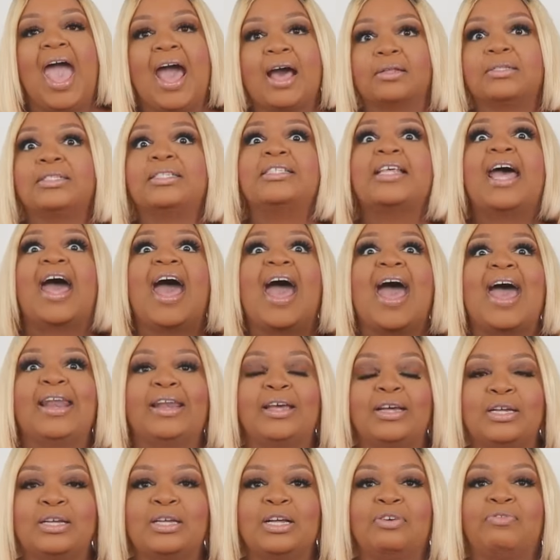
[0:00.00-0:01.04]
outside
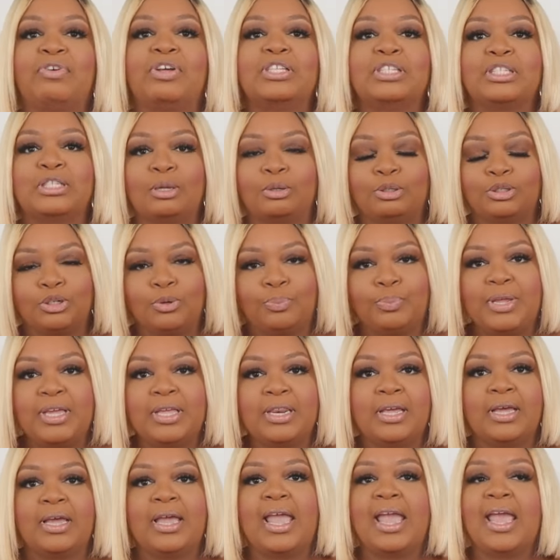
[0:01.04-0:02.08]
of social
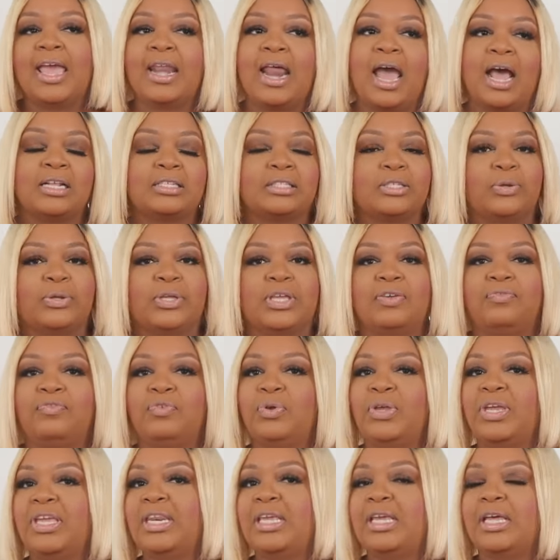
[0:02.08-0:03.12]
media and also give
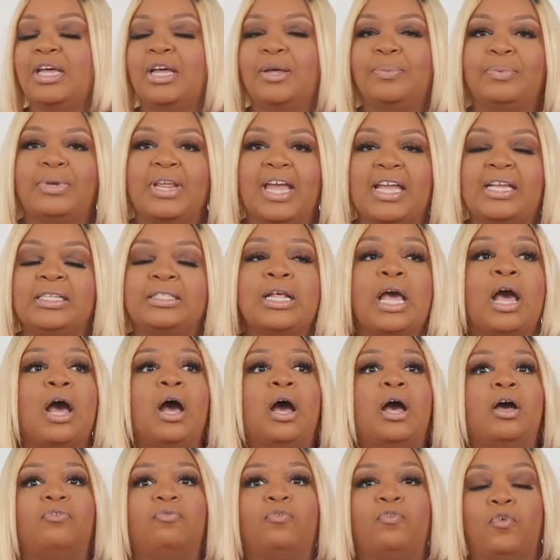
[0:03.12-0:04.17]
you any updates
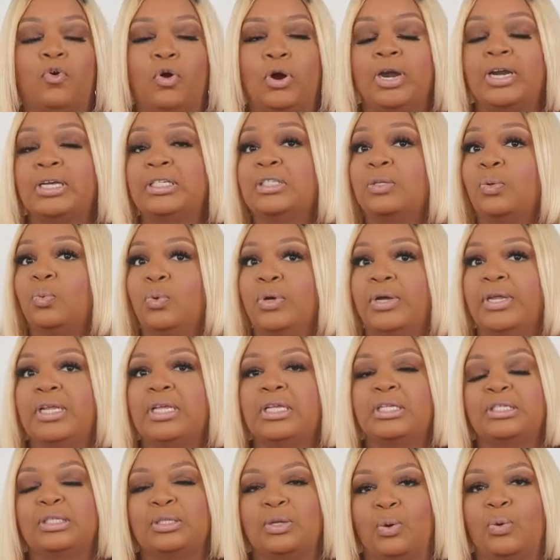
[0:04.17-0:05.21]
as far as what
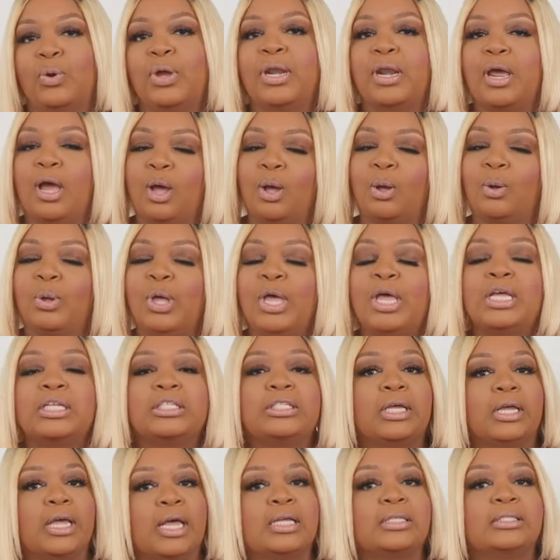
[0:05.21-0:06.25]
is going on.
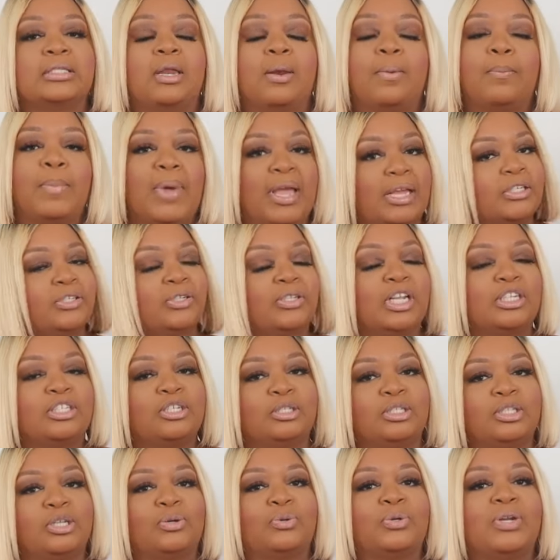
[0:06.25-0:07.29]
So cousin, make sure that
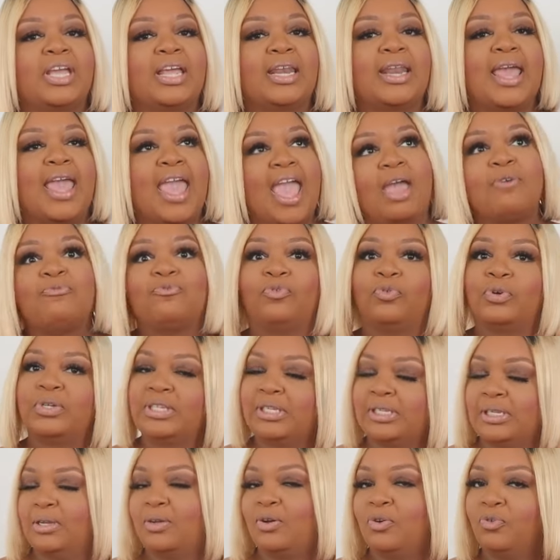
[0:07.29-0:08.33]
you tune in every
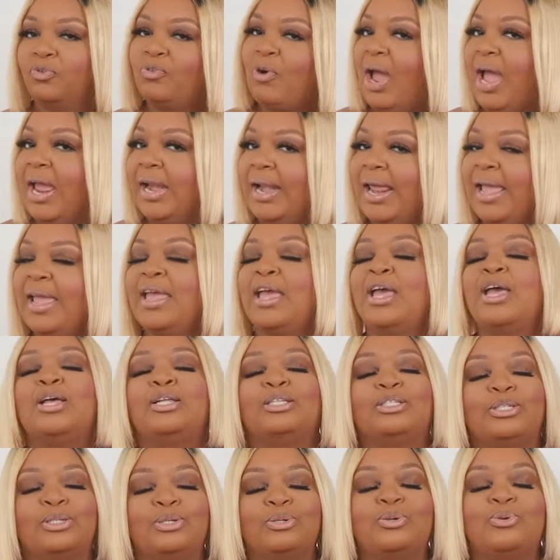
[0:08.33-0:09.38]
single Friday
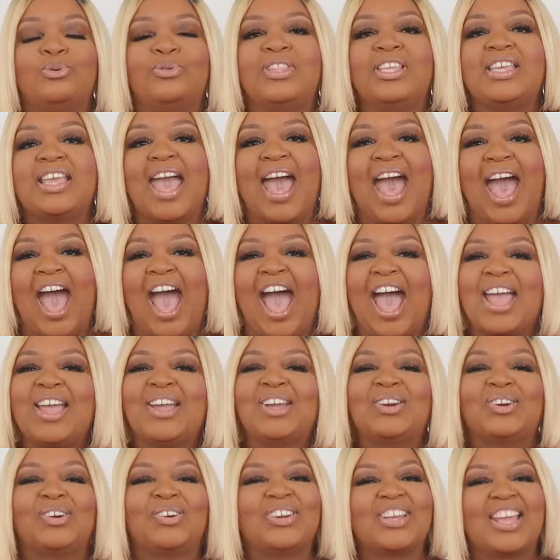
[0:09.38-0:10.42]
to the
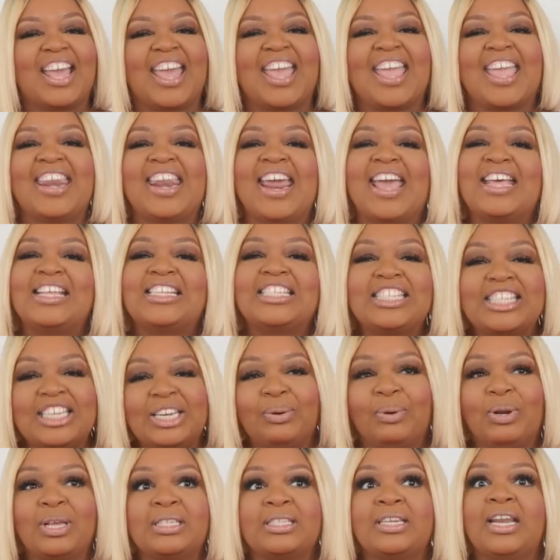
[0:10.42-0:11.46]
I Create
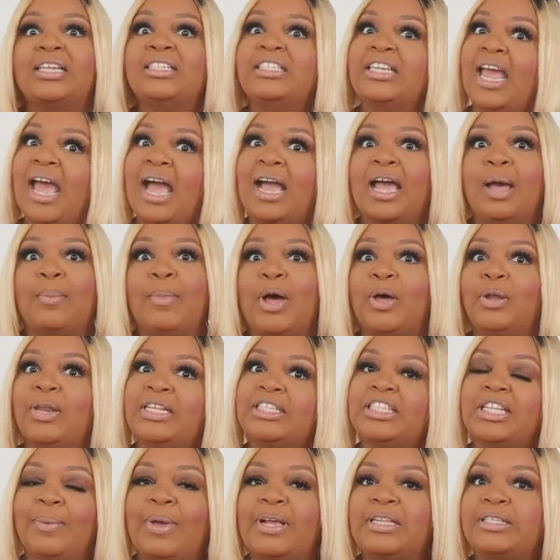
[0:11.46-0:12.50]
series. Now child, come on,
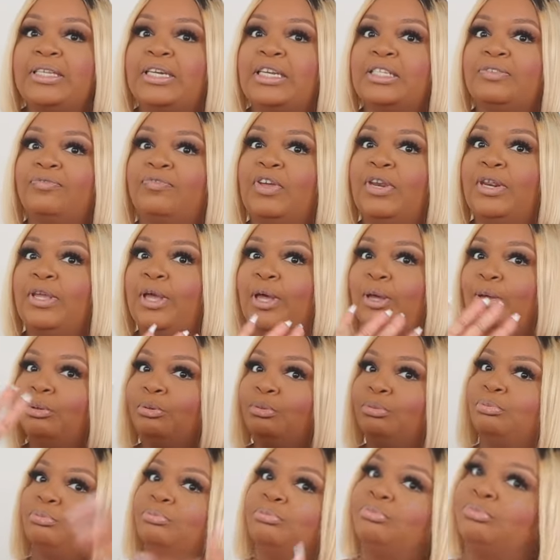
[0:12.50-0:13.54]
let's get back to this video.